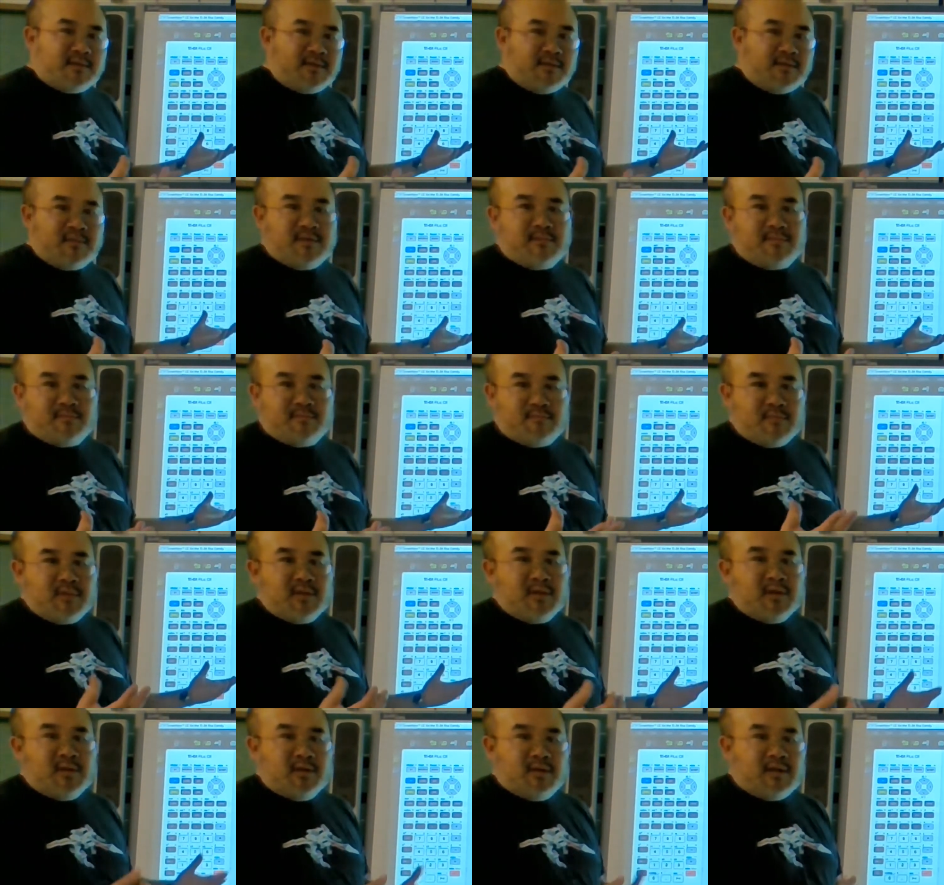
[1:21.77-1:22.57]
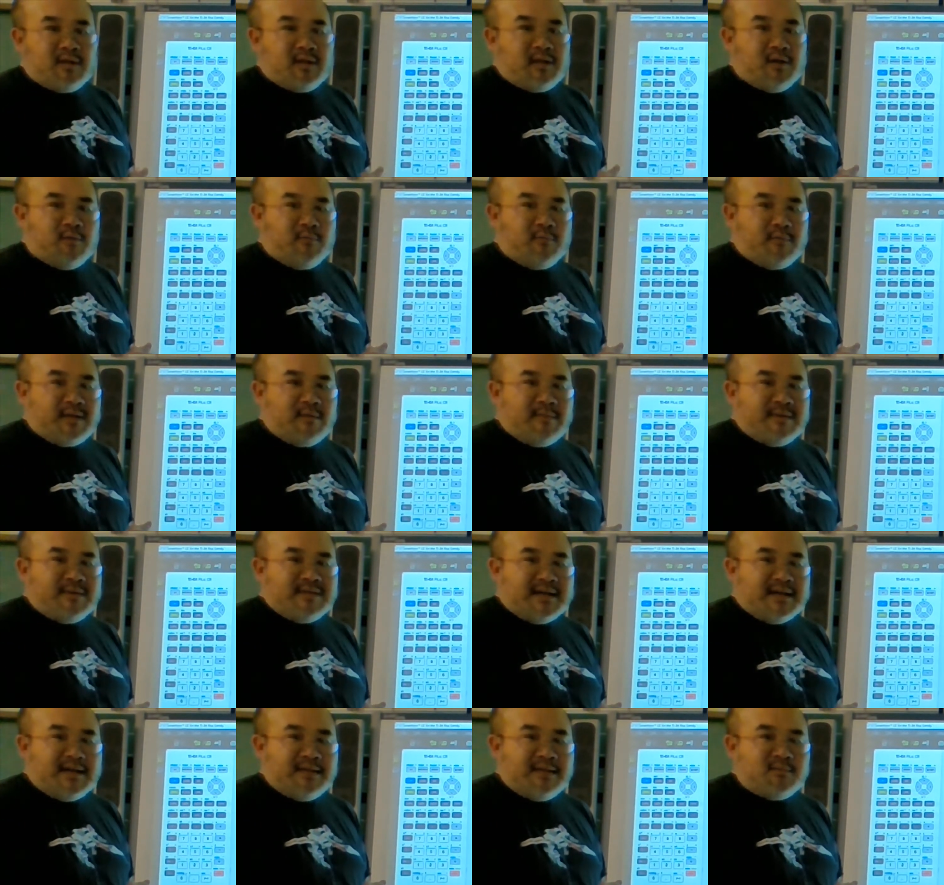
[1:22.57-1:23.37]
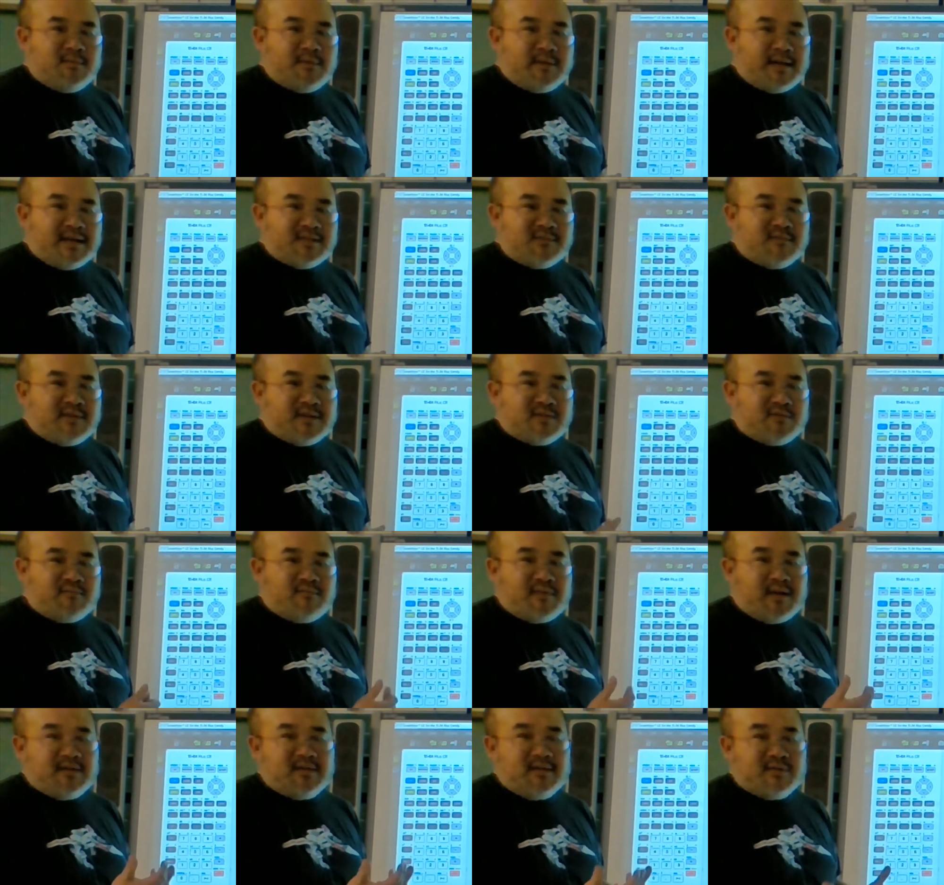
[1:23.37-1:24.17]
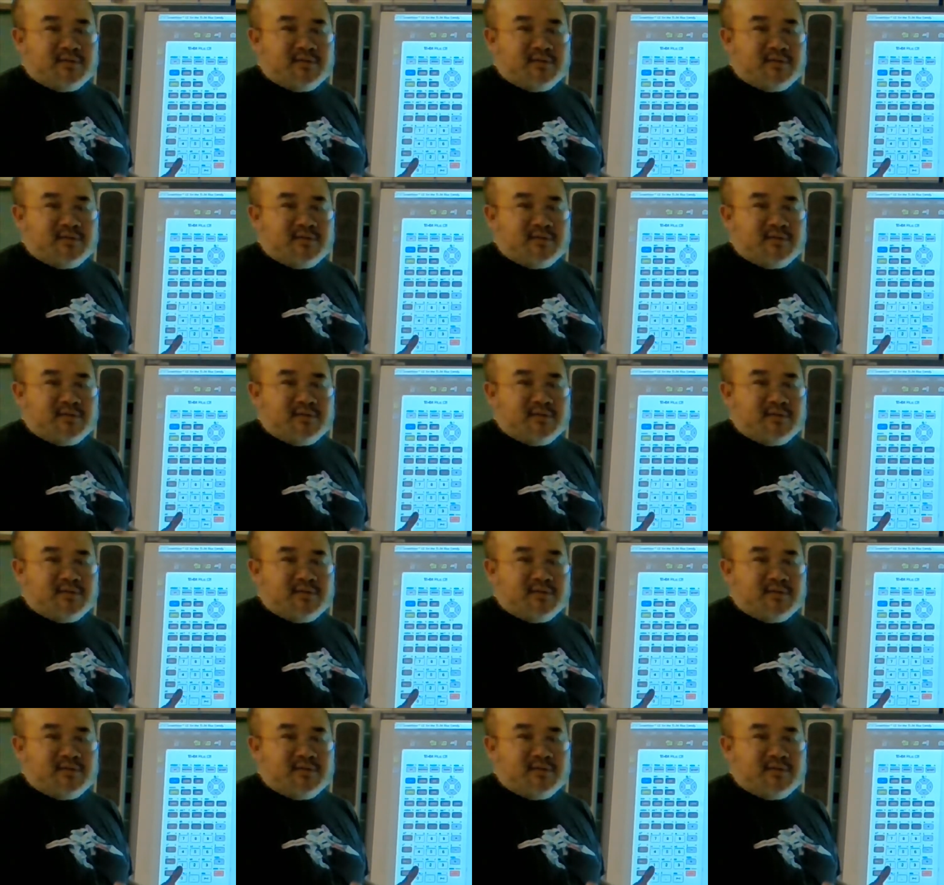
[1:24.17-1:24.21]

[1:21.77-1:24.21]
You know, and, you know there'll be times when we ask us to round